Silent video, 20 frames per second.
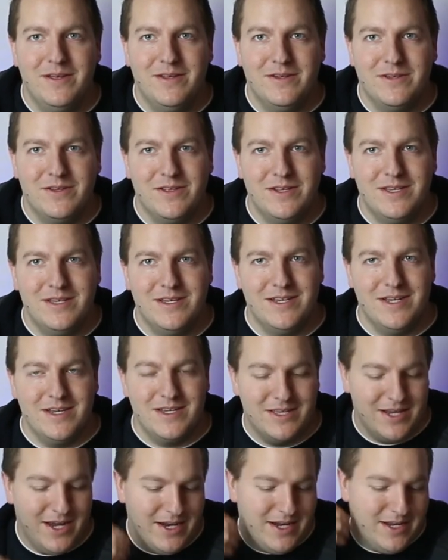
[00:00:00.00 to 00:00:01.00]
So this is
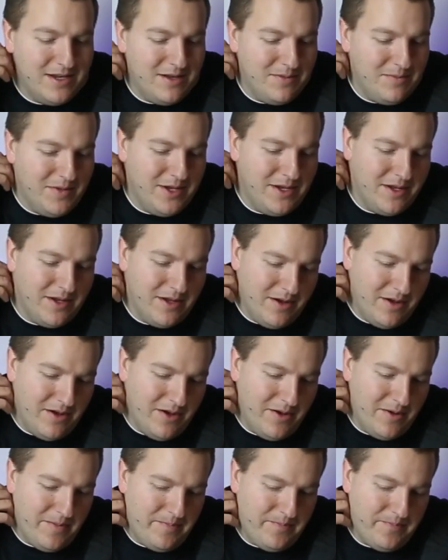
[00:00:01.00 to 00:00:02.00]
exciting to me.
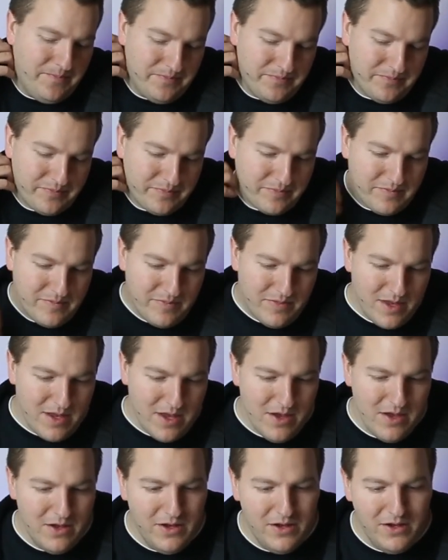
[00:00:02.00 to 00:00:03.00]

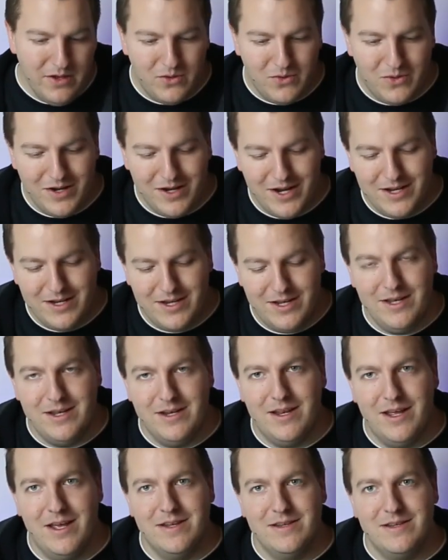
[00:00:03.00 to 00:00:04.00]

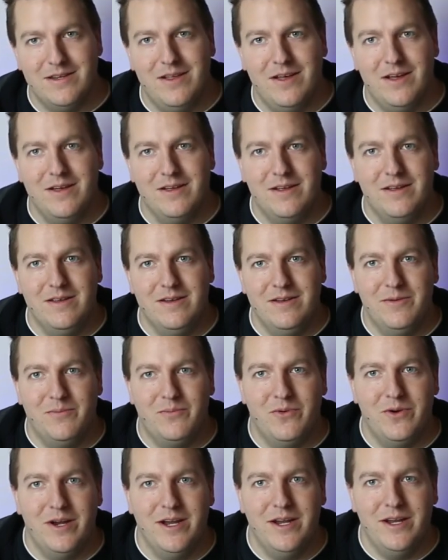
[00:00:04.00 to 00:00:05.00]
2019 has a lot to
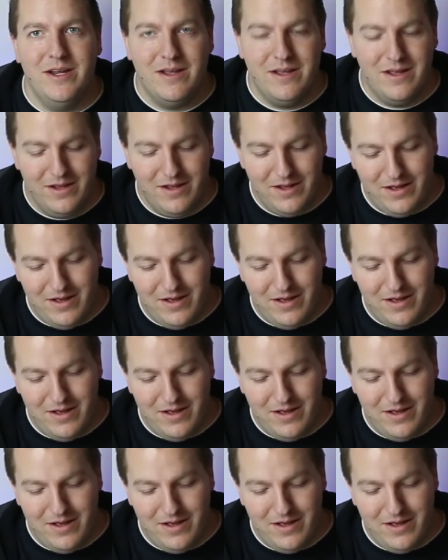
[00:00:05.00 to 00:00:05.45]
bring.